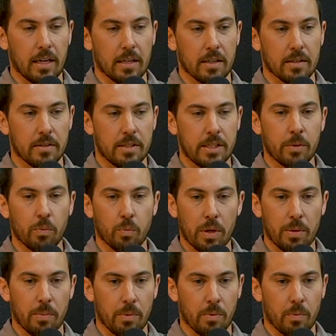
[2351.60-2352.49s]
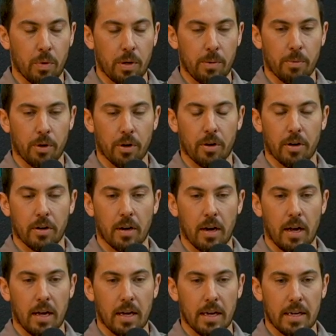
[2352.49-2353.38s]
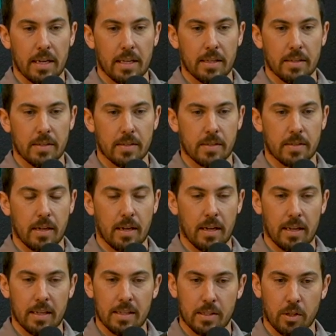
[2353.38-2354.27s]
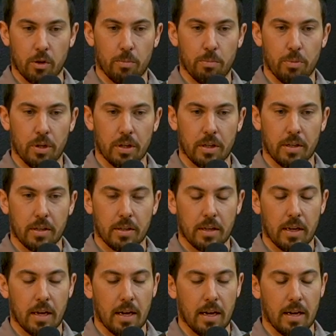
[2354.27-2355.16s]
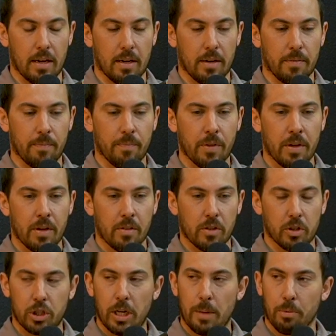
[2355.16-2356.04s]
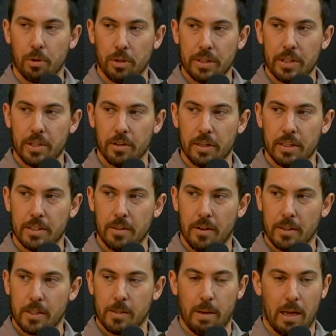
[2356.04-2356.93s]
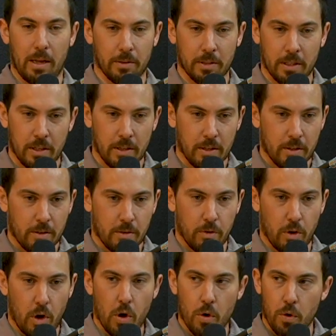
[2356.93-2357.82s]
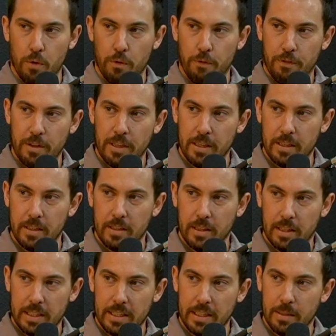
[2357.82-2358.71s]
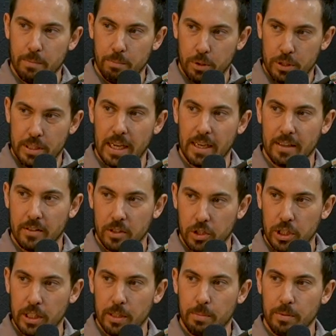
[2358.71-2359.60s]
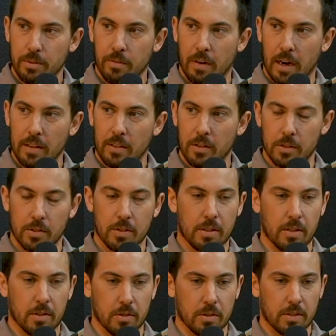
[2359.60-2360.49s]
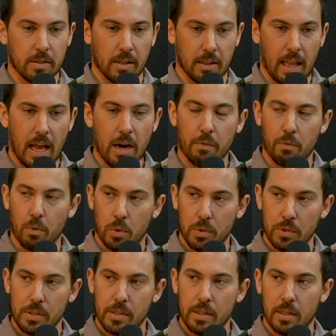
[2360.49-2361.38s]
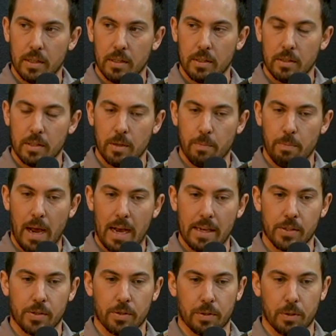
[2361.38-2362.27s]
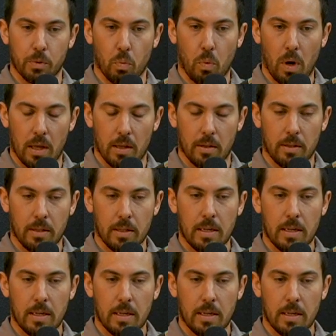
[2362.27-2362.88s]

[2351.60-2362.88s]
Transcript: Tim Whitmer in his little book, The Shepherd Leader. He talks about know, feed, lead, and protect the sheep, right? There's a lot of roles to pastoring well.